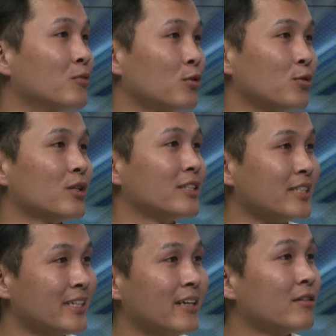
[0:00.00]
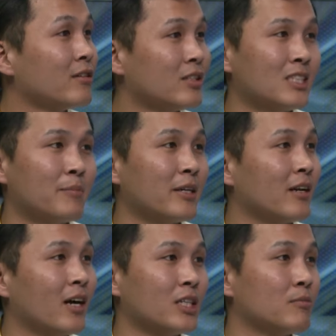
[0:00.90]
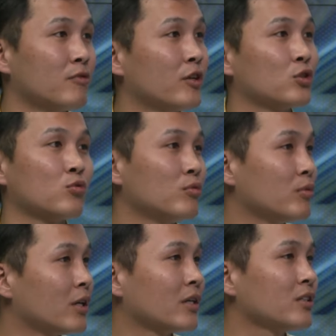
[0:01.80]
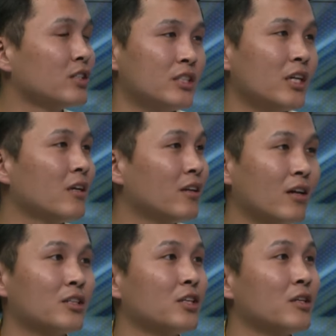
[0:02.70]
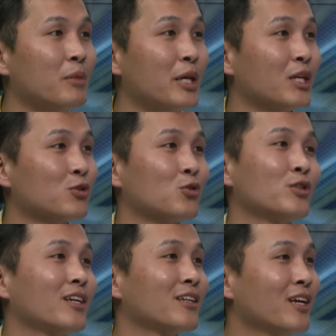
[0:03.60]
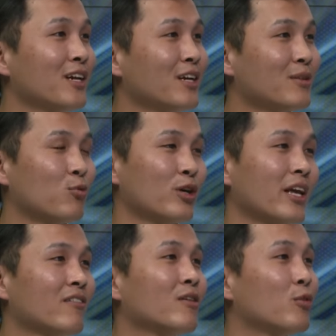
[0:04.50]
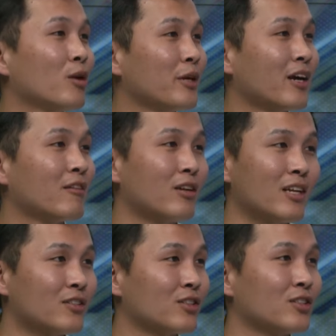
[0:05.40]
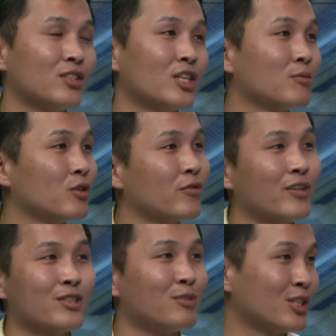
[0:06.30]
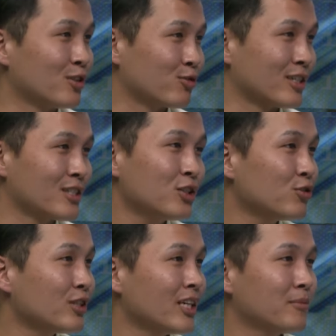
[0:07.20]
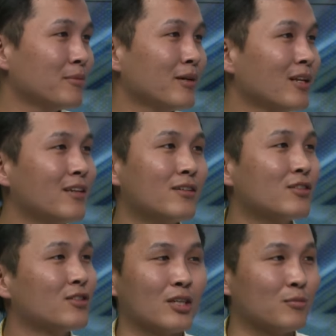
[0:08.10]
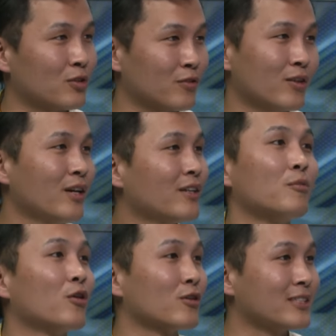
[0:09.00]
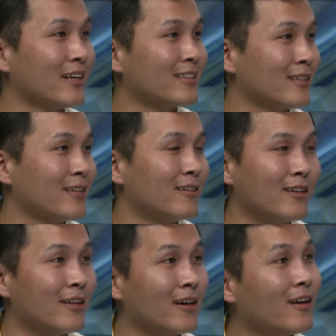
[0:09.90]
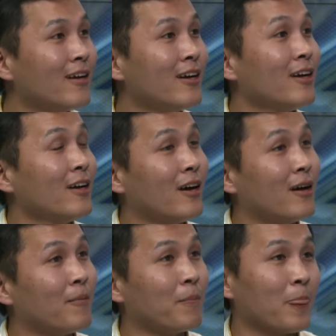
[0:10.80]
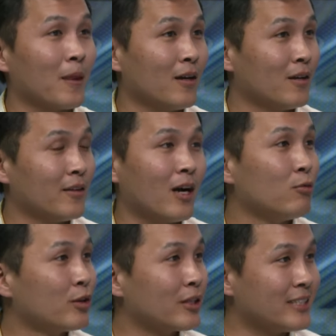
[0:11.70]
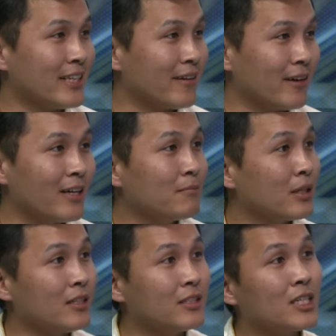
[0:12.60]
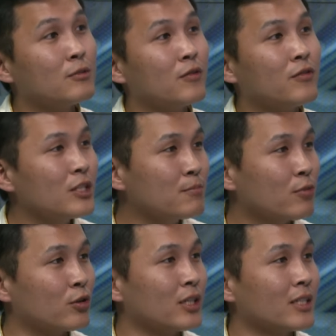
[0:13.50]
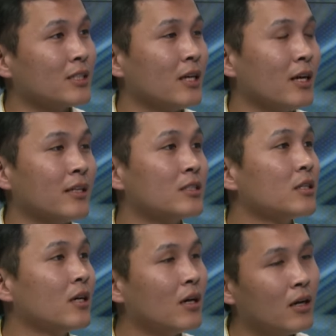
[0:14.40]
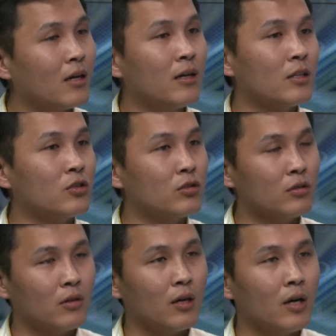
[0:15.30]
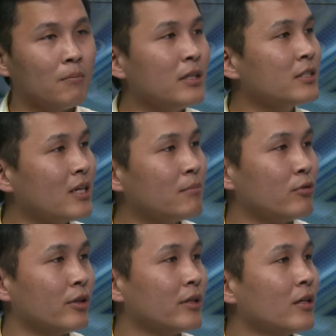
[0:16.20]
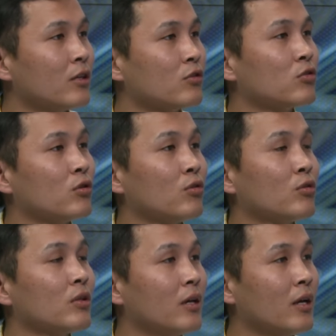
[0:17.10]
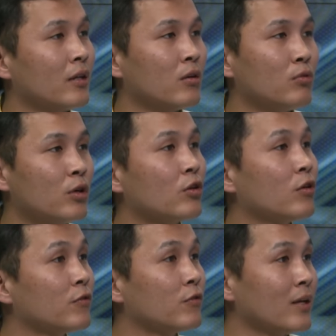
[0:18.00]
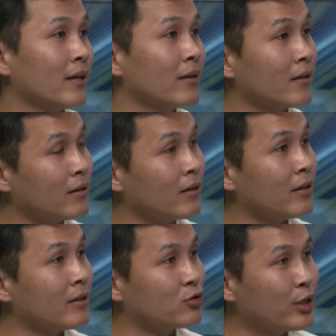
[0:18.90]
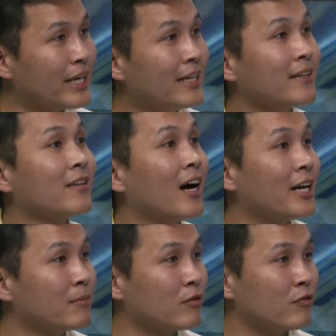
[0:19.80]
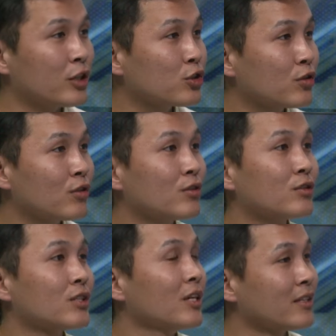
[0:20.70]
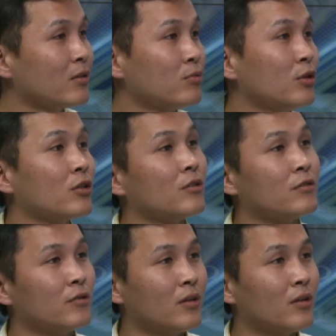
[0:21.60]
more than 10 Tibetan IT professionals who work day and night in making sure that whatever Monlam AI releases in terms of its machine translation capabilities, in terms of the models that I said earlier, they are working day and night. But in terms of this project, it's a bit separate. So the work of like training the IT professionals, the work of